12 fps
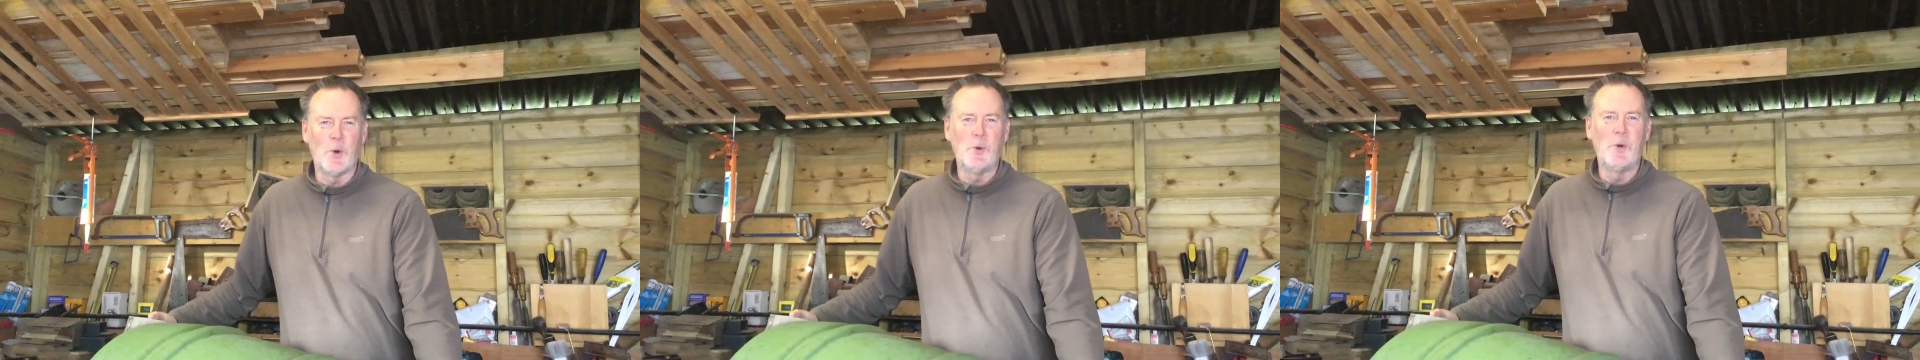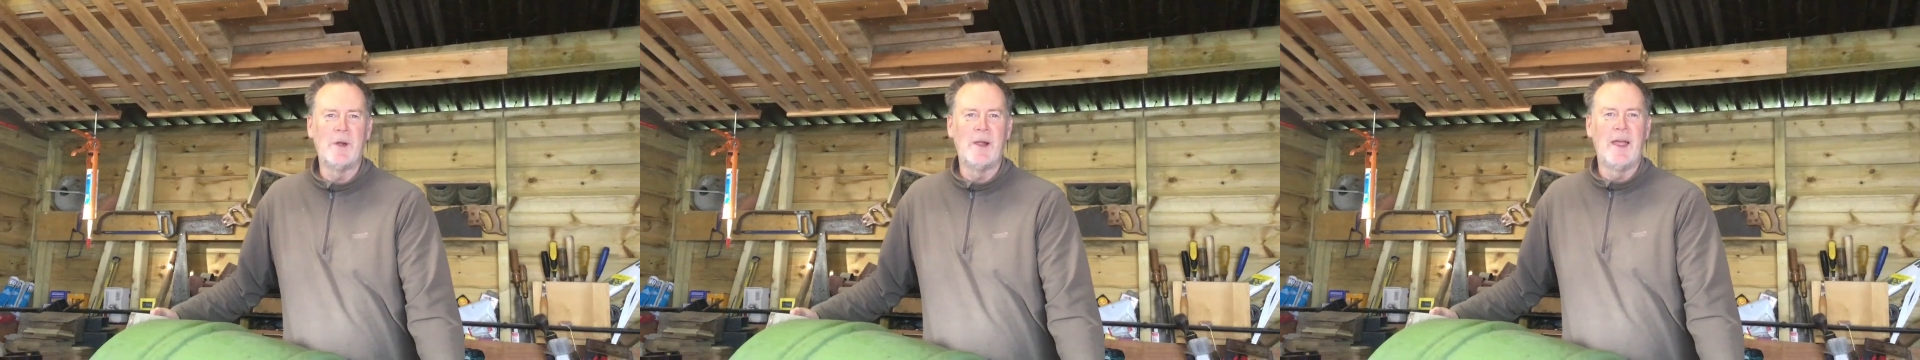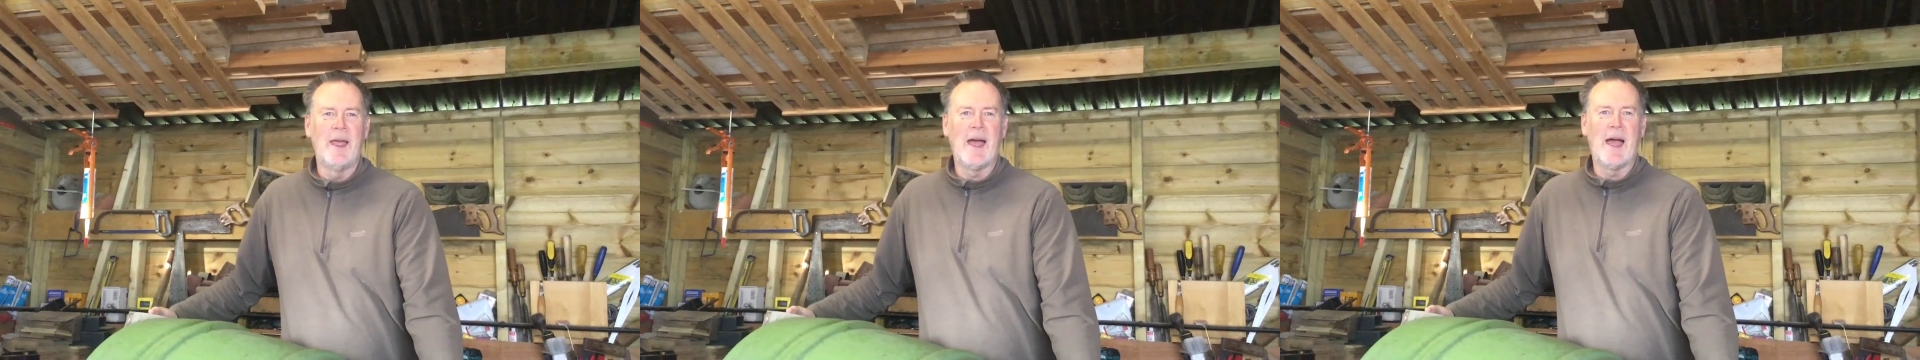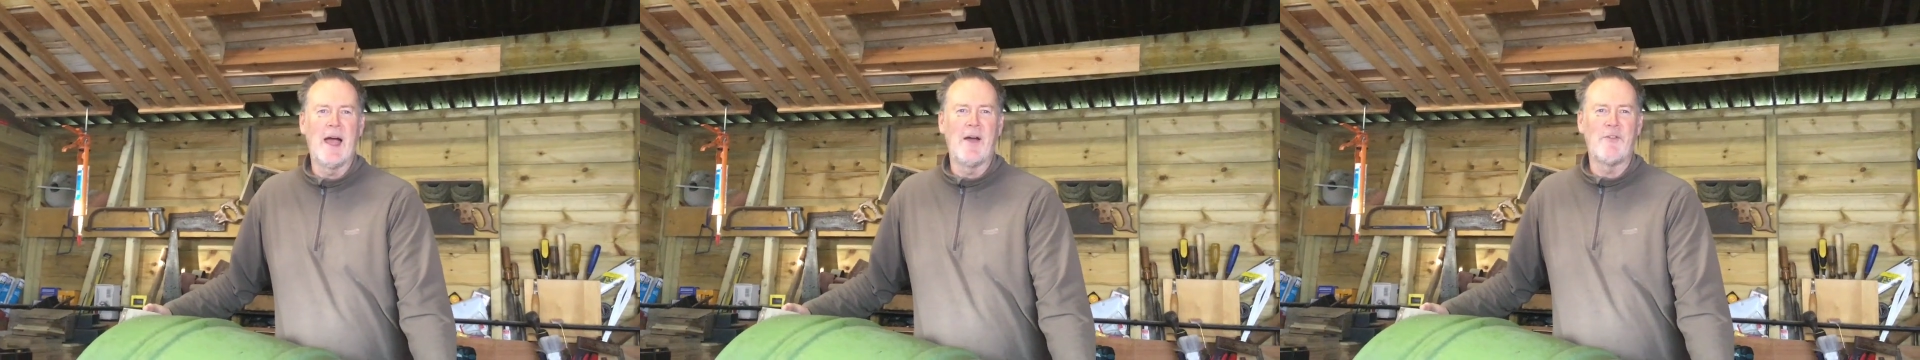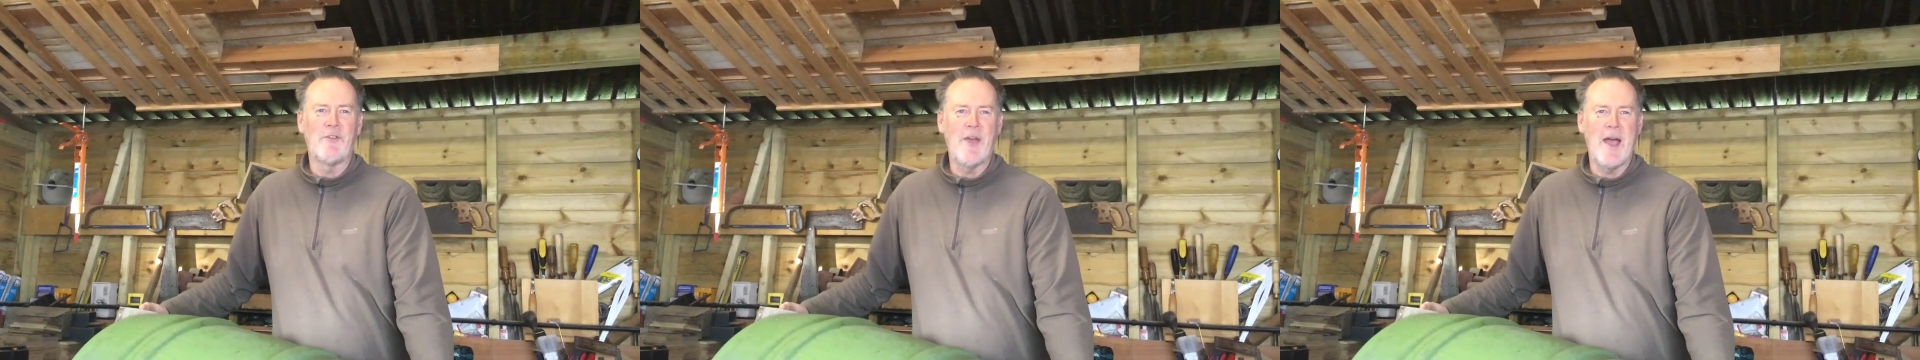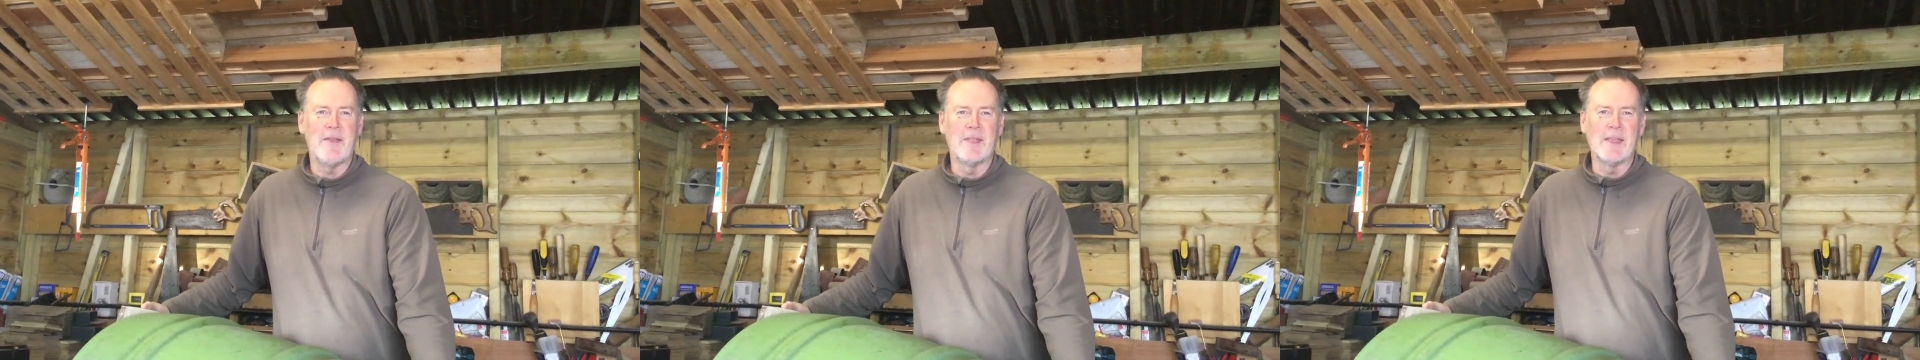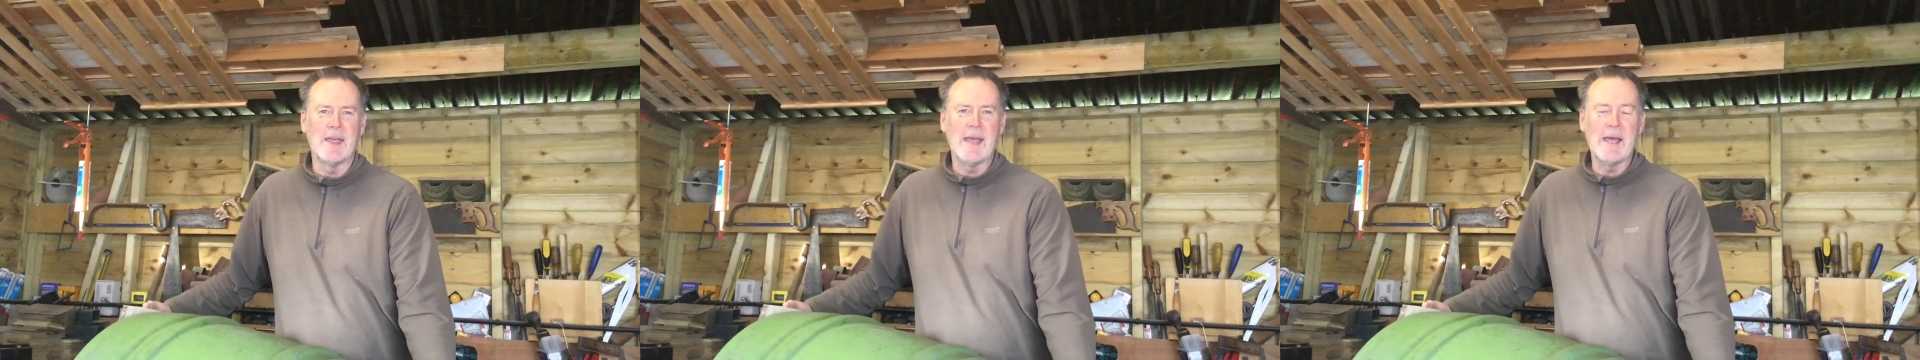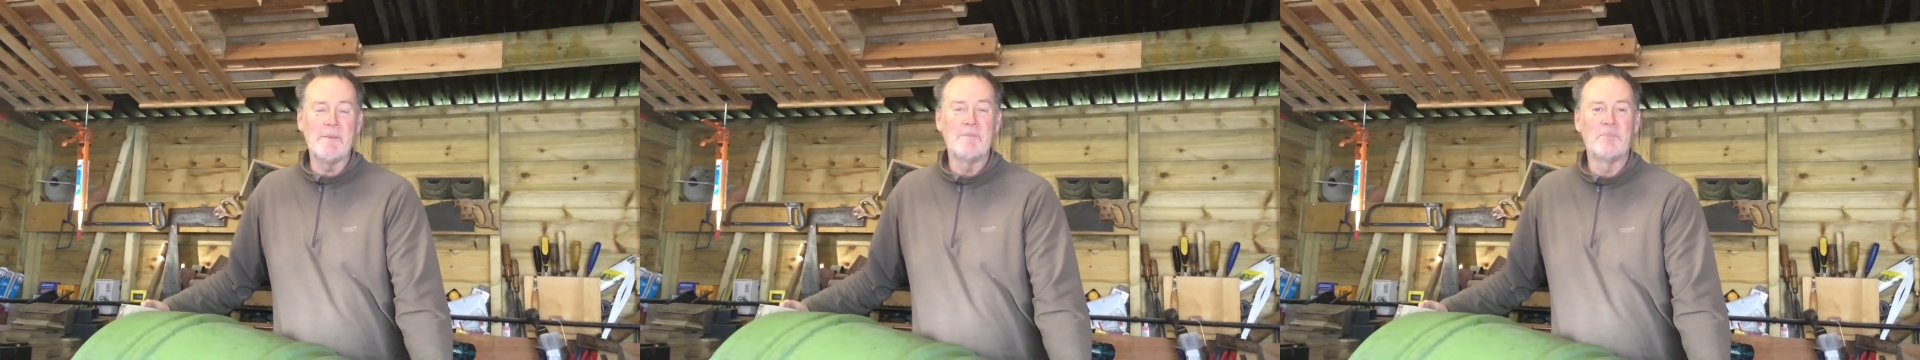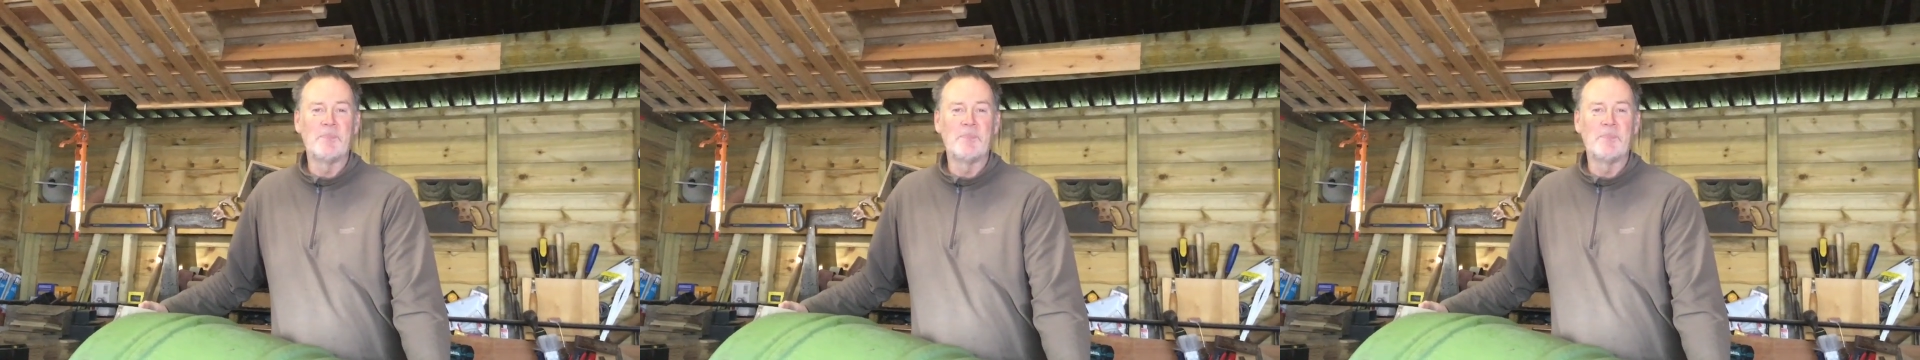all throughout the year.